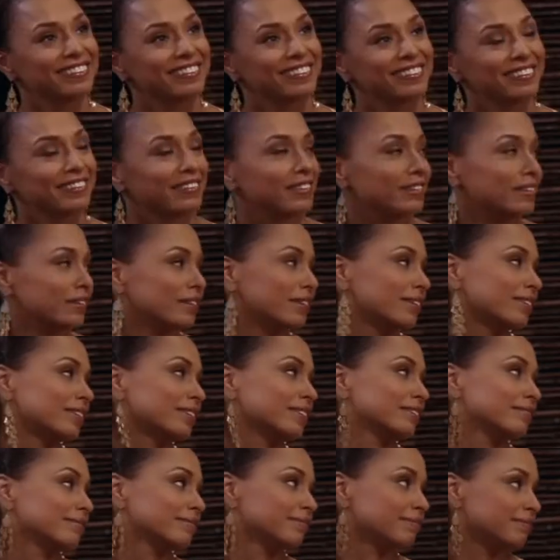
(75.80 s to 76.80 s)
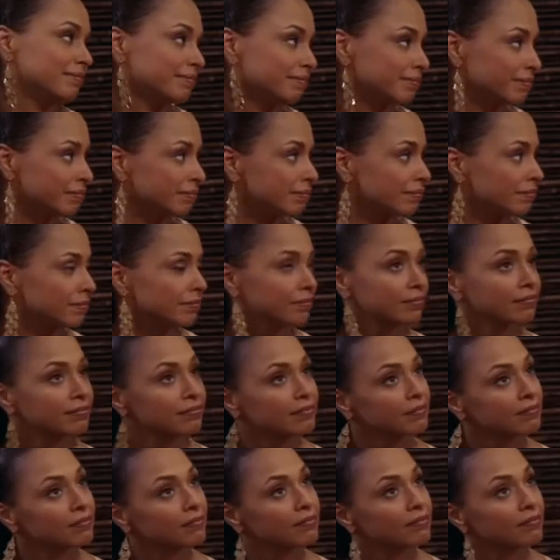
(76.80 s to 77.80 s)

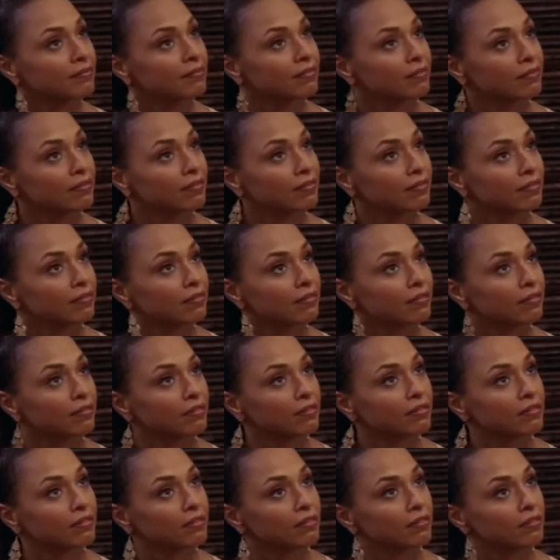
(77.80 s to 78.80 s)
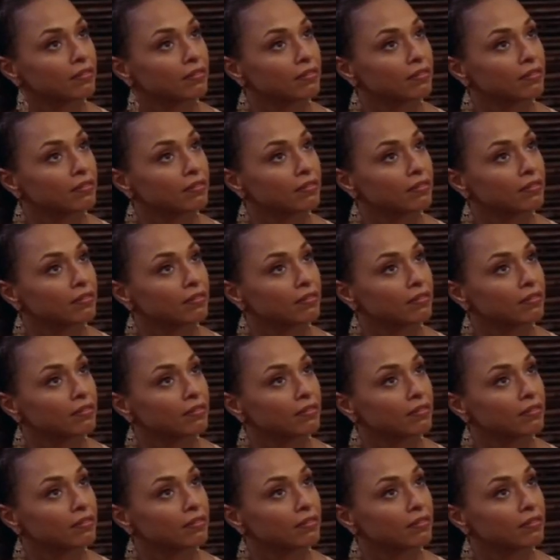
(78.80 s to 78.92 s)
The person shown says nothing.